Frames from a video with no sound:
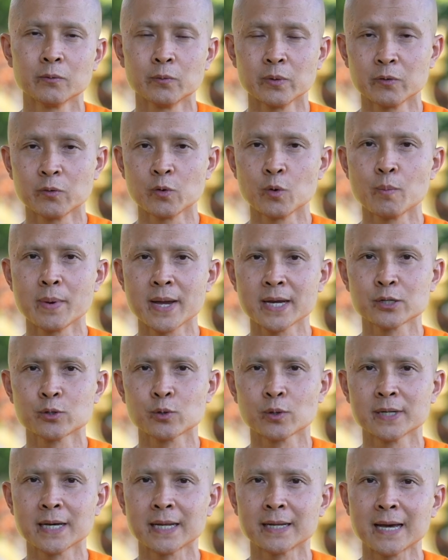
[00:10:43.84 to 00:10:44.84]
We will make
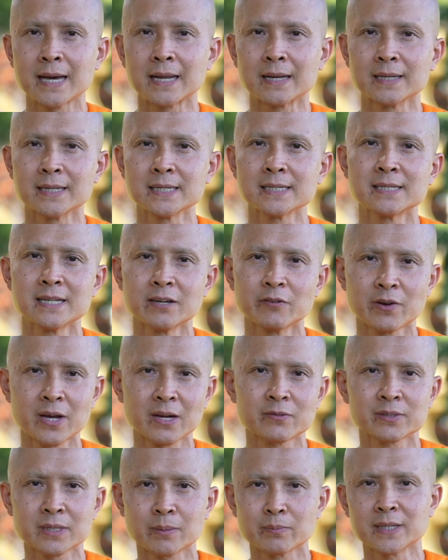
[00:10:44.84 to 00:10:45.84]
sure that at least they will
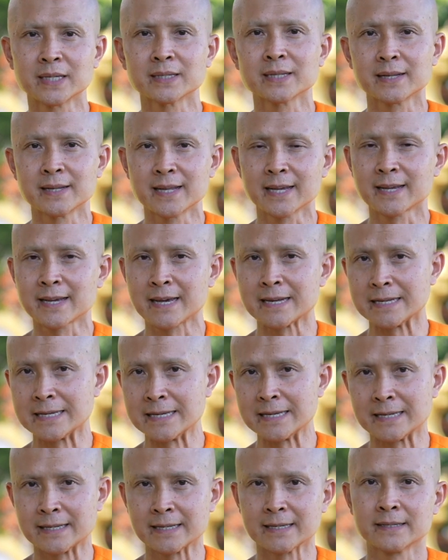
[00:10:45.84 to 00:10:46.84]
have something that they can
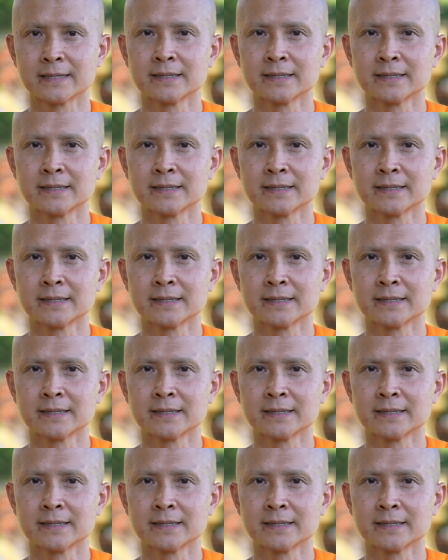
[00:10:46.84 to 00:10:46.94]
eat.